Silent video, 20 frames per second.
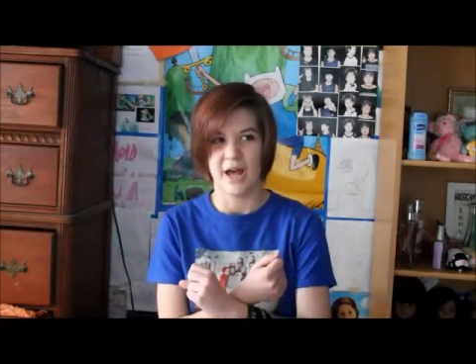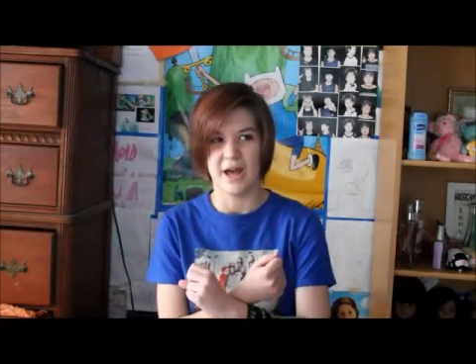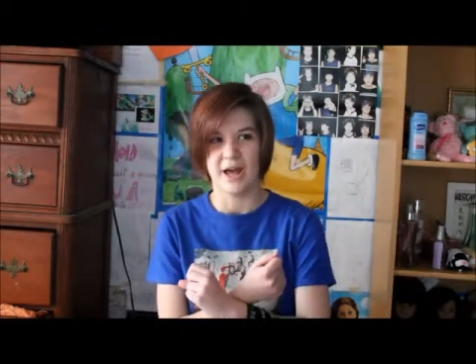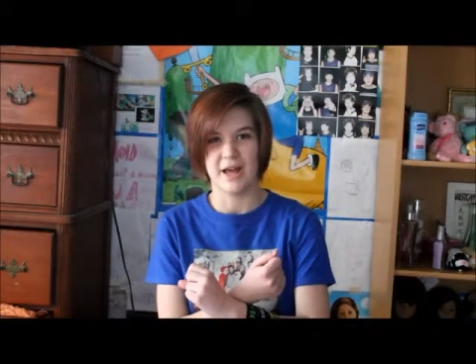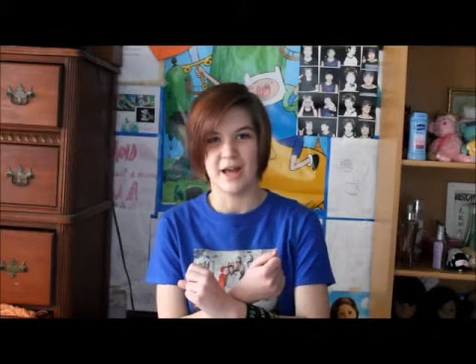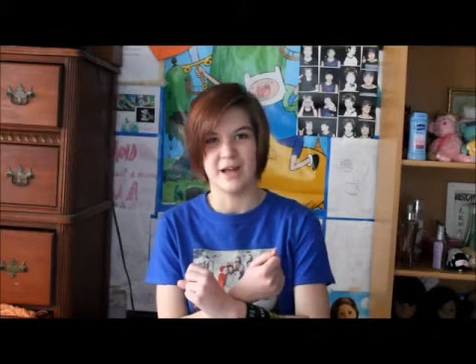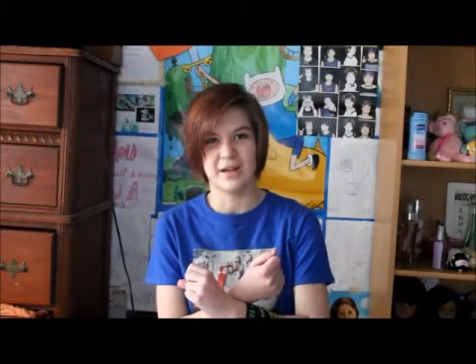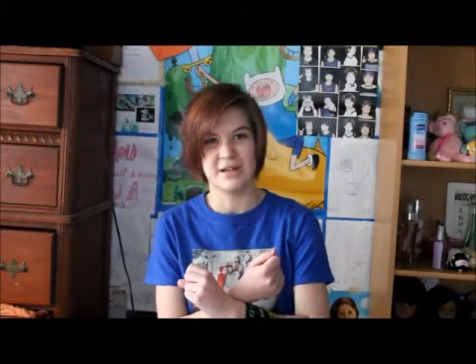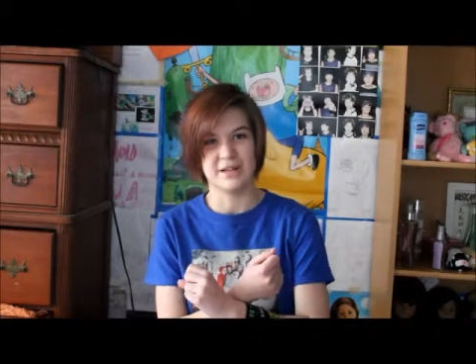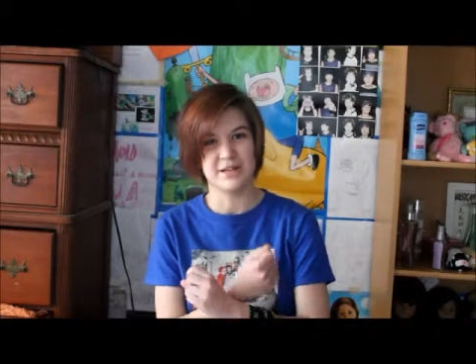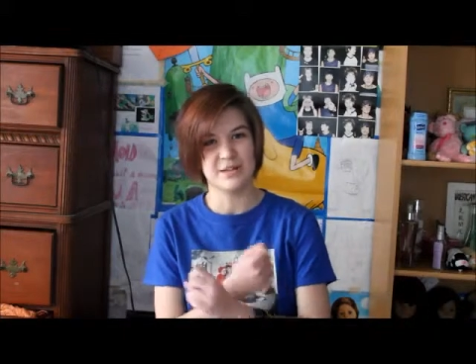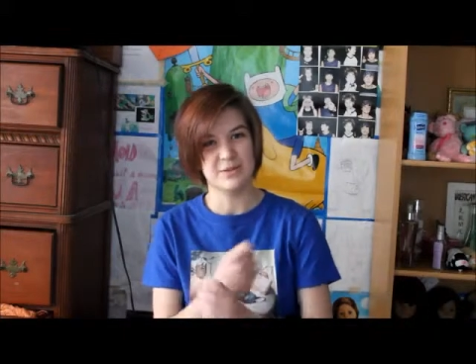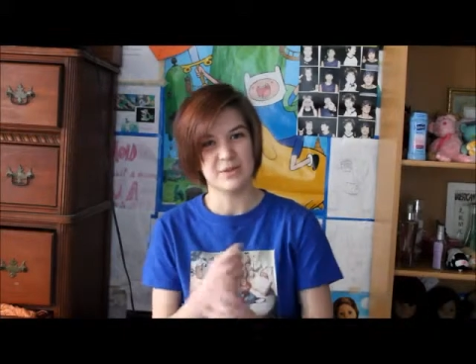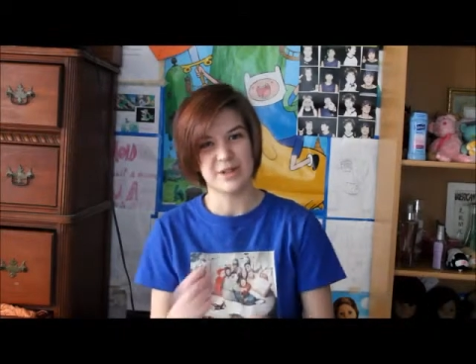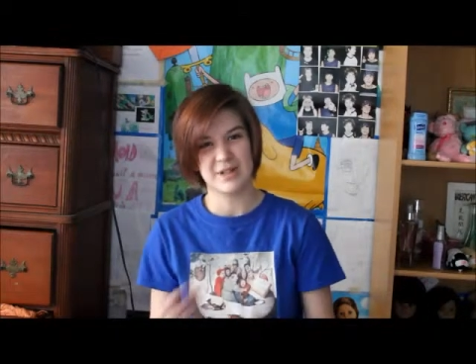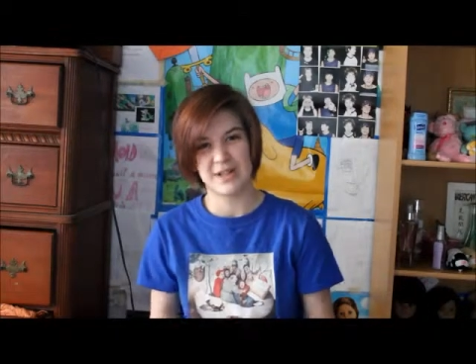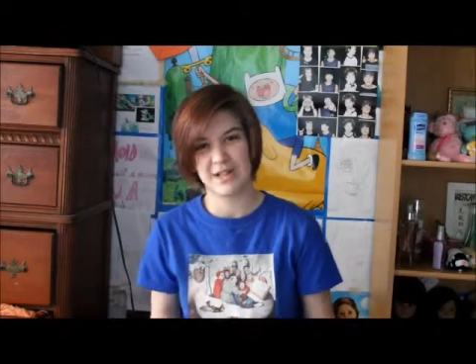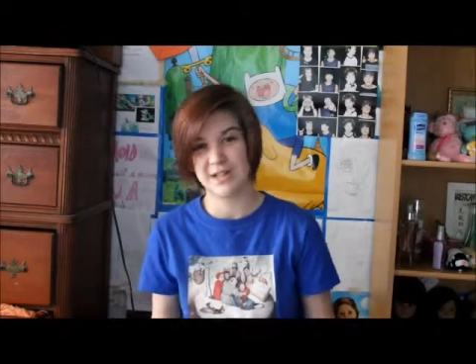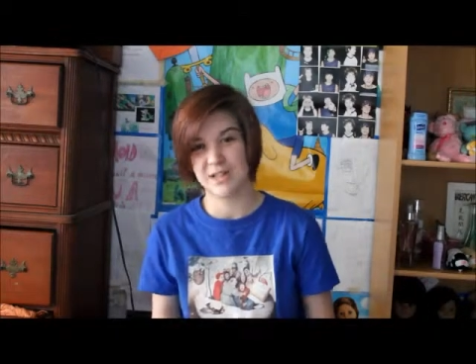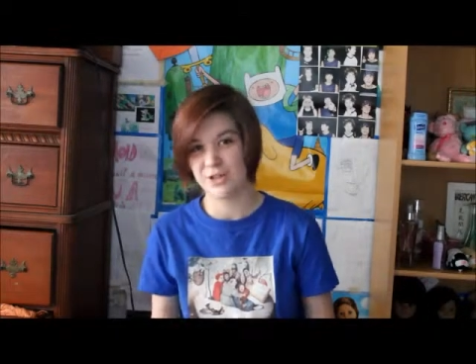and I didn't
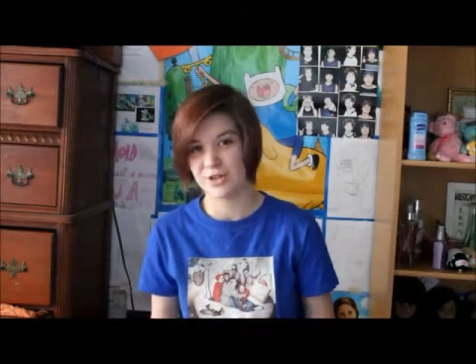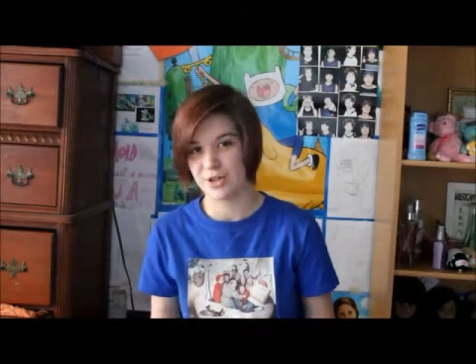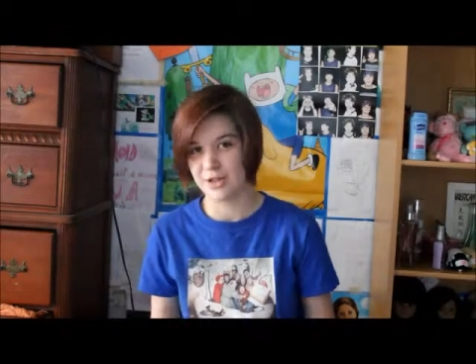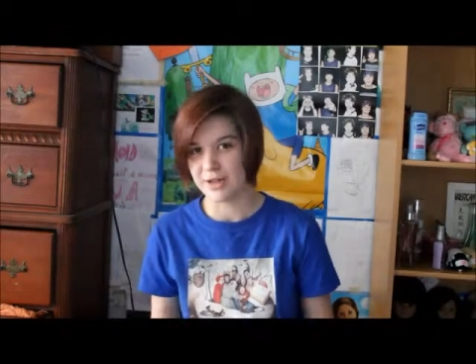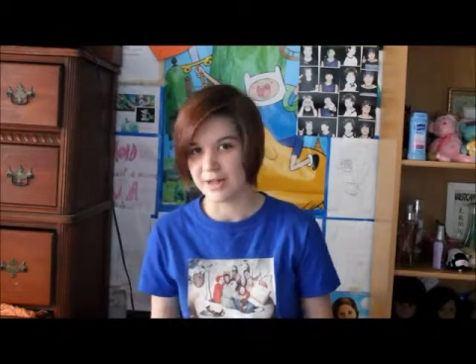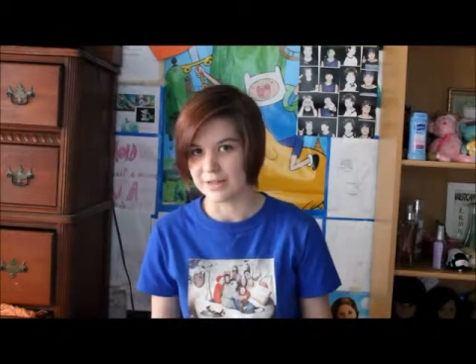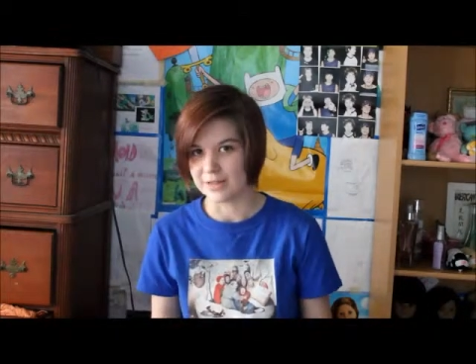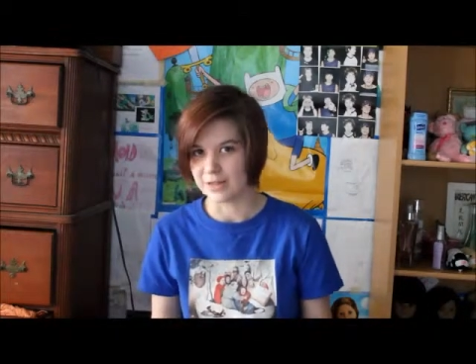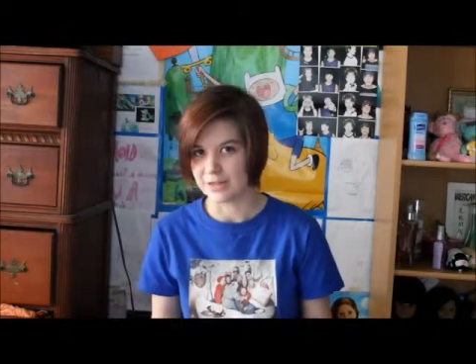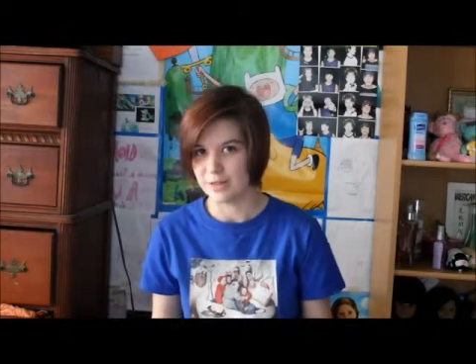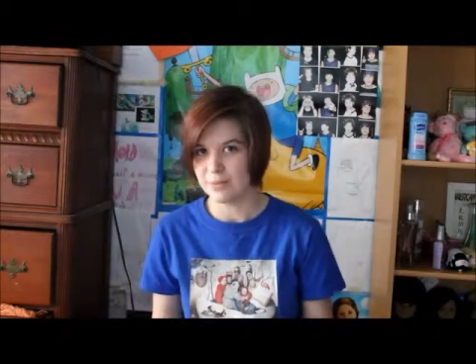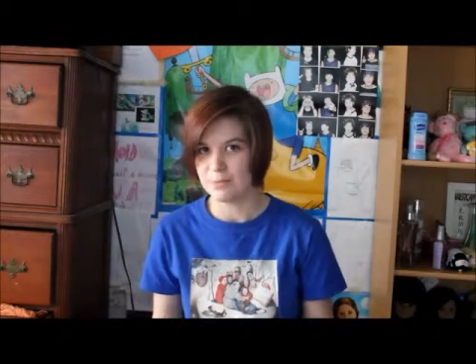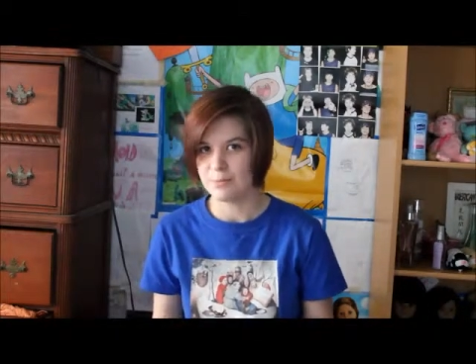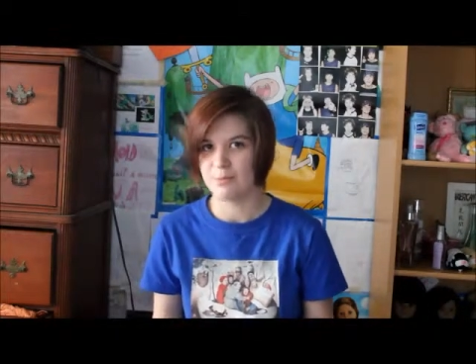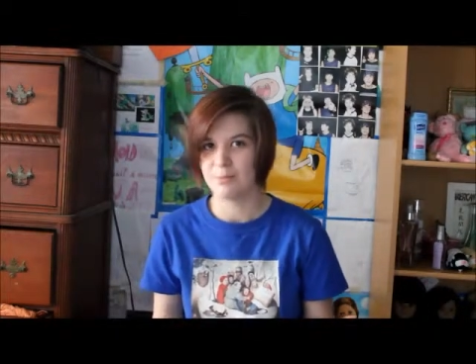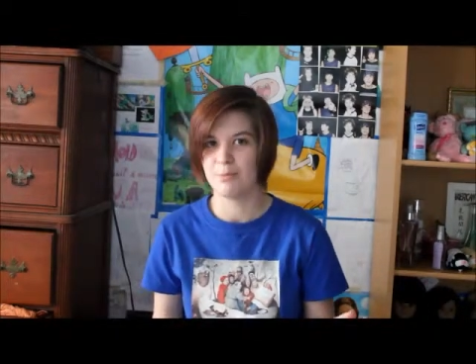really get a straight answer